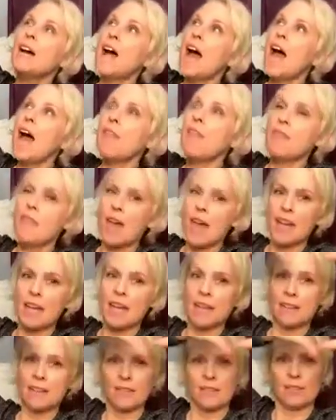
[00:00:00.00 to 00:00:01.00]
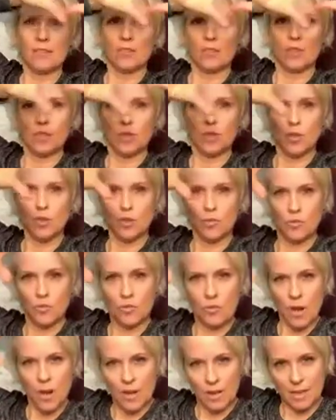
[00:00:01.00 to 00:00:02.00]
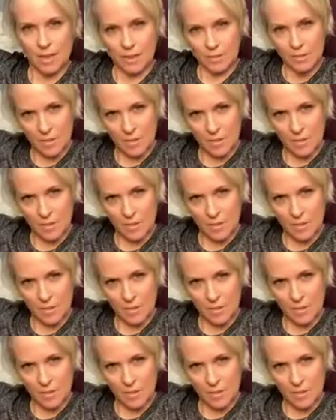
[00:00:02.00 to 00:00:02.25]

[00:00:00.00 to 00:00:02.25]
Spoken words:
And then it shrunk,